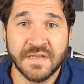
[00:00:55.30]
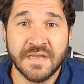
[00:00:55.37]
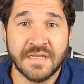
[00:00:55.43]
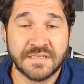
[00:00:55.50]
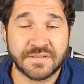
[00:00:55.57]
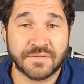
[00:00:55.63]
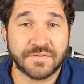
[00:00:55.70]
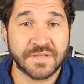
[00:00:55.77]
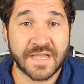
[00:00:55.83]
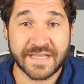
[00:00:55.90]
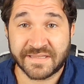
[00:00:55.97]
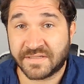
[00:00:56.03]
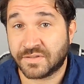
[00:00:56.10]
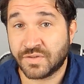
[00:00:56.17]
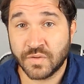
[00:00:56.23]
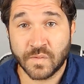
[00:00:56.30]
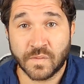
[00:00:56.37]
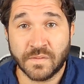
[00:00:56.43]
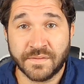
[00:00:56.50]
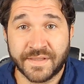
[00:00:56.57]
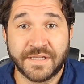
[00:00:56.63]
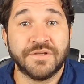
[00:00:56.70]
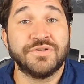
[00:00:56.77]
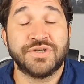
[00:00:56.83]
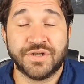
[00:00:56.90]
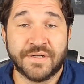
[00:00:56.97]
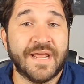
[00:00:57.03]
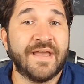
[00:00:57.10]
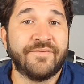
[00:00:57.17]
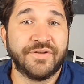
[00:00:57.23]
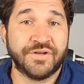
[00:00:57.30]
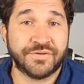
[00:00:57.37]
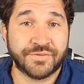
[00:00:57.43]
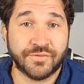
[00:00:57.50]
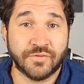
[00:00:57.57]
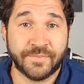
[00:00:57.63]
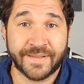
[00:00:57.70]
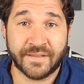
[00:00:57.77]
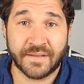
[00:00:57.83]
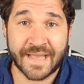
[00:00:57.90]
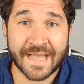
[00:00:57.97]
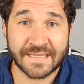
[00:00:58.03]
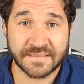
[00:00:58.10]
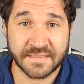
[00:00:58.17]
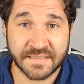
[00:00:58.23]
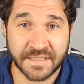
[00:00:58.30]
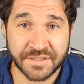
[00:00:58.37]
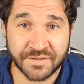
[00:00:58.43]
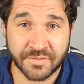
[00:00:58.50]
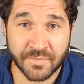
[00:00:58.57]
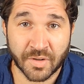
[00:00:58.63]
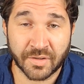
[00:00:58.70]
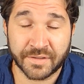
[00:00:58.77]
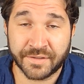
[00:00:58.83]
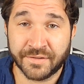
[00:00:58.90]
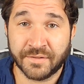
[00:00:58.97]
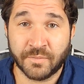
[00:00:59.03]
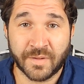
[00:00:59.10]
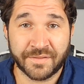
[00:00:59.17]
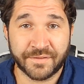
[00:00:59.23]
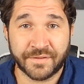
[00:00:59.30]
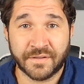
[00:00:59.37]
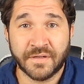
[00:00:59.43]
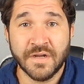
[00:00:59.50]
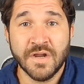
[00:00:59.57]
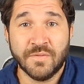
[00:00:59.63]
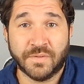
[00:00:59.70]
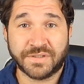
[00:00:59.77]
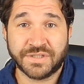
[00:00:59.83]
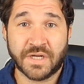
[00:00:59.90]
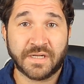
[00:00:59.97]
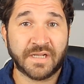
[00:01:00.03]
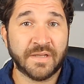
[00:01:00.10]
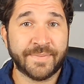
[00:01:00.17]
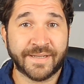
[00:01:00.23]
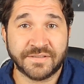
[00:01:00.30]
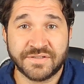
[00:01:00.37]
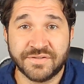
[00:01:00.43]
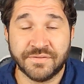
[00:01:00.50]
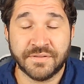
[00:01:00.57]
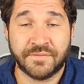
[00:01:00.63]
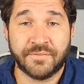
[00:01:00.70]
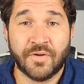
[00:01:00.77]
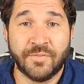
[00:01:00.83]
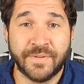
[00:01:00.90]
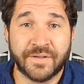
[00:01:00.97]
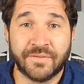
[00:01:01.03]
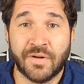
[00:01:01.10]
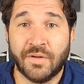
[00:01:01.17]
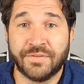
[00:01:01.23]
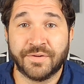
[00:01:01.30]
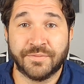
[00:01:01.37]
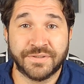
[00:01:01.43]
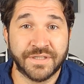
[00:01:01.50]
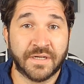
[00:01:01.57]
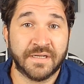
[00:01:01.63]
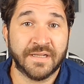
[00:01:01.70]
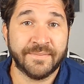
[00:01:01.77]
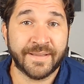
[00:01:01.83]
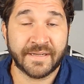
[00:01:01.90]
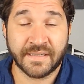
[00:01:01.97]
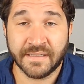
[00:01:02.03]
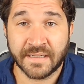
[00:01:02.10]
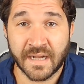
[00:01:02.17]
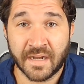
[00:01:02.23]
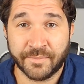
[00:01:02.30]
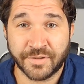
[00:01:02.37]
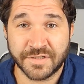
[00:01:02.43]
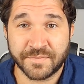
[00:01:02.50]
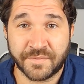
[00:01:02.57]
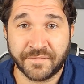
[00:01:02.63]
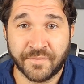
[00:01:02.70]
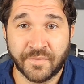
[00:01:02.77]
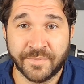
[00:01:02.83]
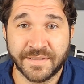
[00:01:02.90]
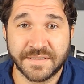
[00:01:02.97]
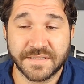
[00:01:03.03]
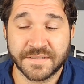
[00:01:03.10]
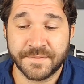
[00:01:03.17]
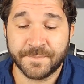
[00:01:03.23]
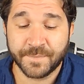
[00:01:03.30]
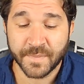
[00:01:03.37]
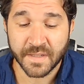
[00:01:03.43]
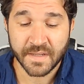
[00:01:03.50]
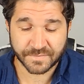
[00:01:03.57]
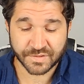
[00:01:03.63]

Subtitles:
So it's a tool that you should have in your tool belt as a digital marketer, whether we're talking about student enrollment growth or we're talking about e-commerce performance. So